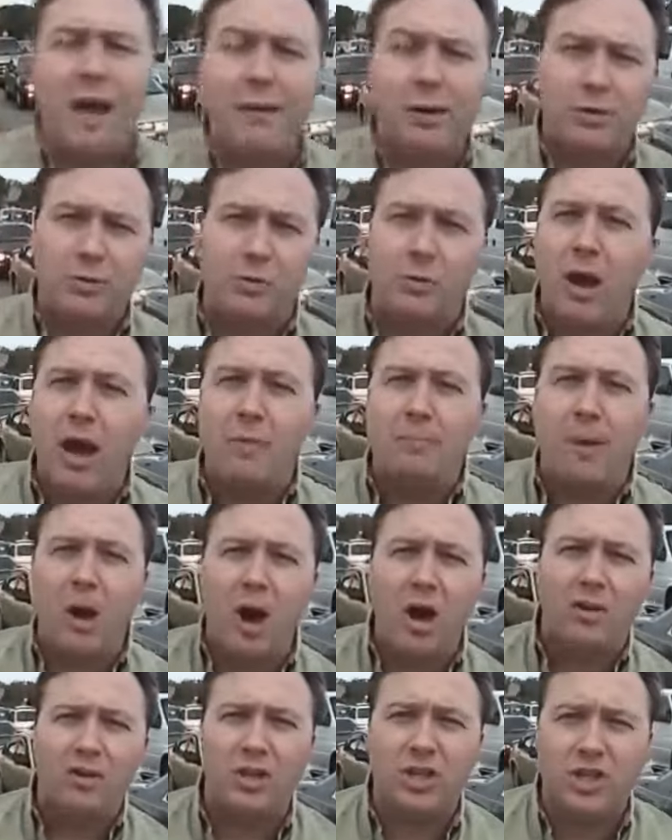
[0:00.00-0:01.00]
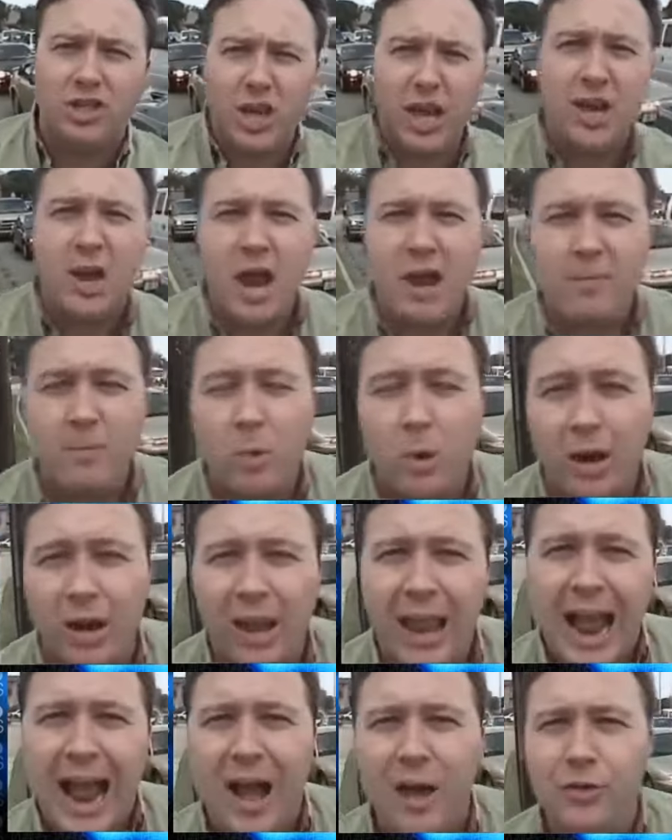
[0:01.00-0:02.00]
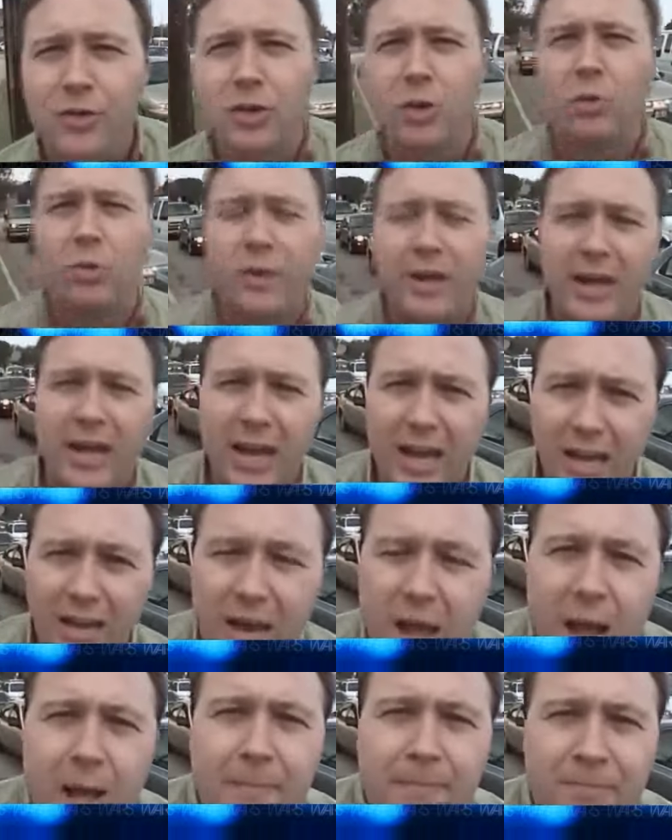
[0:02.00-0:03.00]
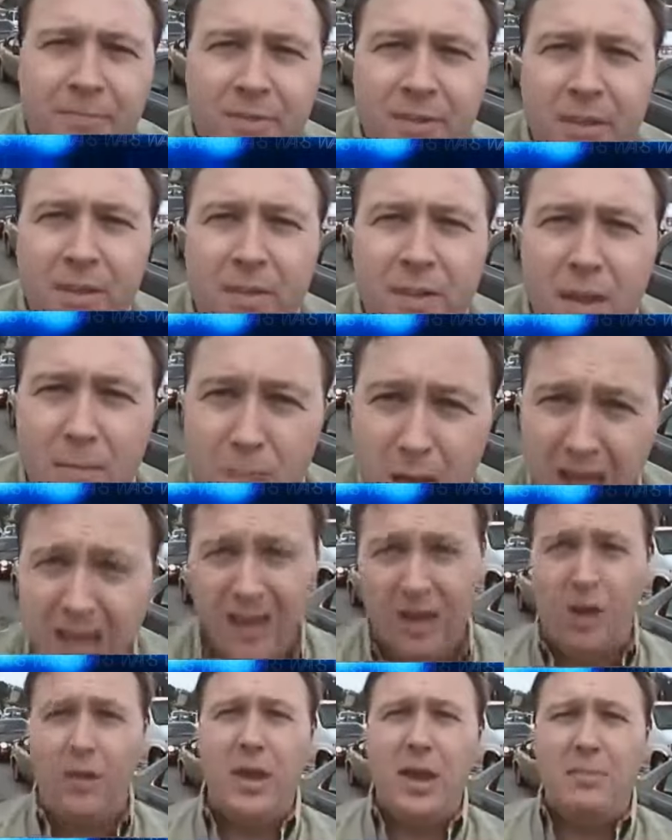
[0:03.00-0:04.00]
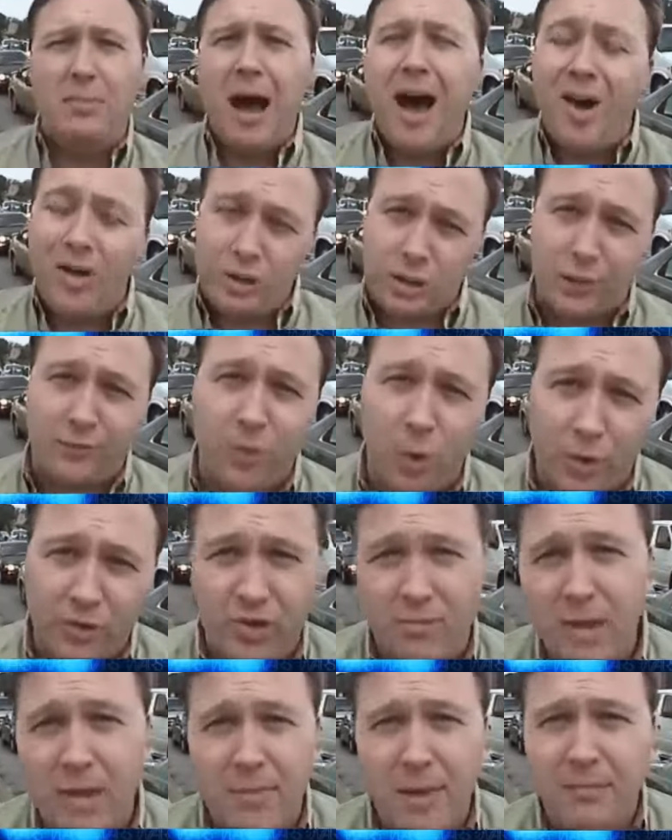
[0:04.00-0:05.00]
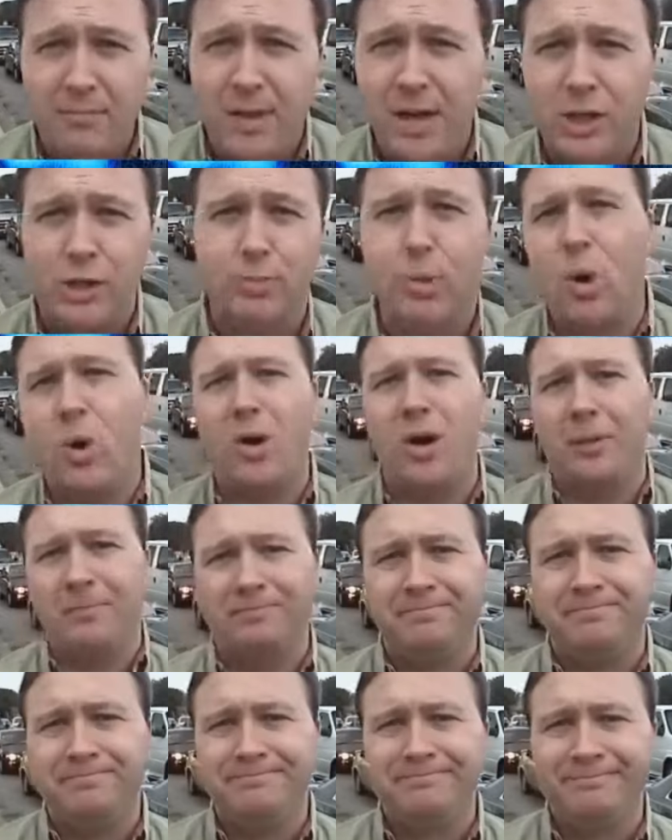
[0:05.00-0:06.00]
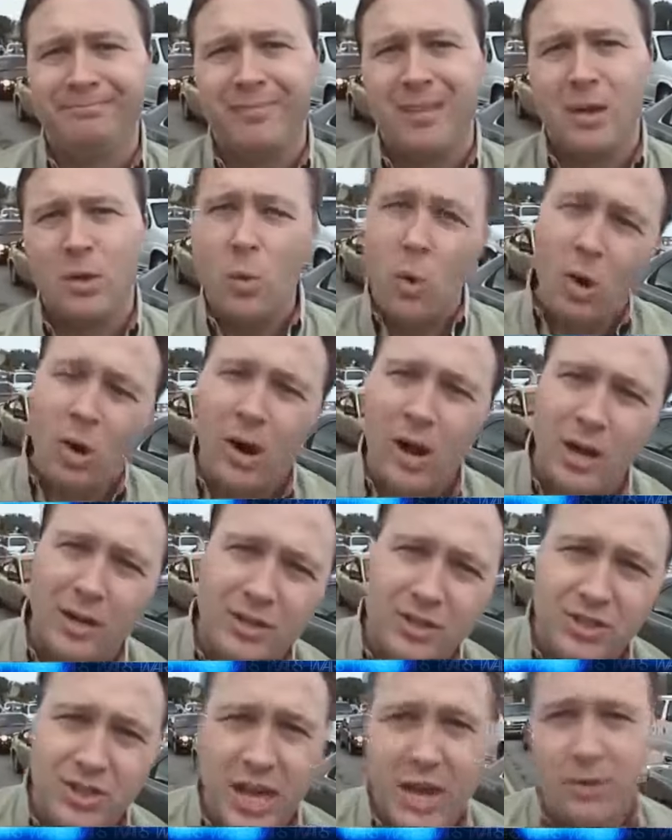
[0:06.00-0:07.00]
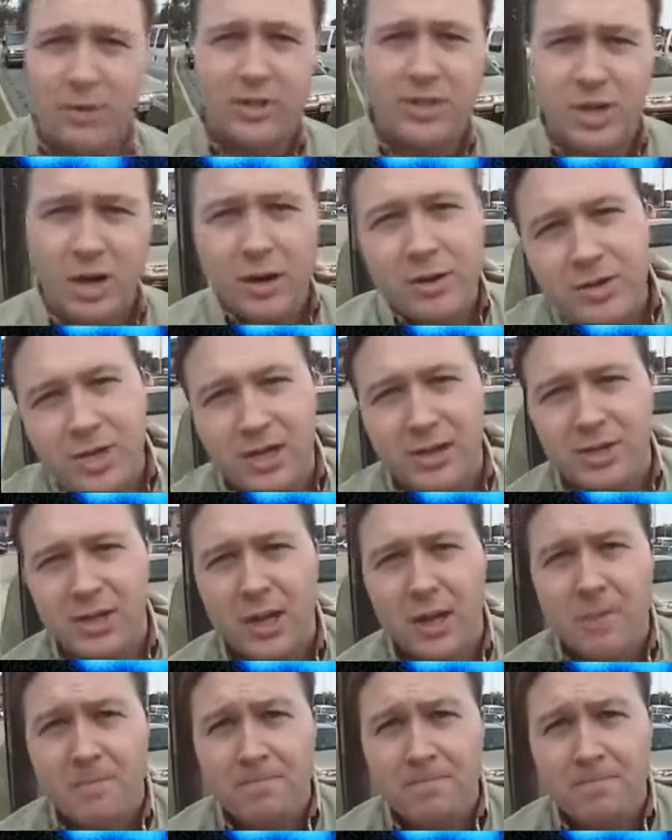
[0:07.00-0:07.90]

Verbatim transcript: Congressman Ron Paul just said none of them were allowed to read the bill that abolished the Fourth Amendment and much more. Warrantless secret searches.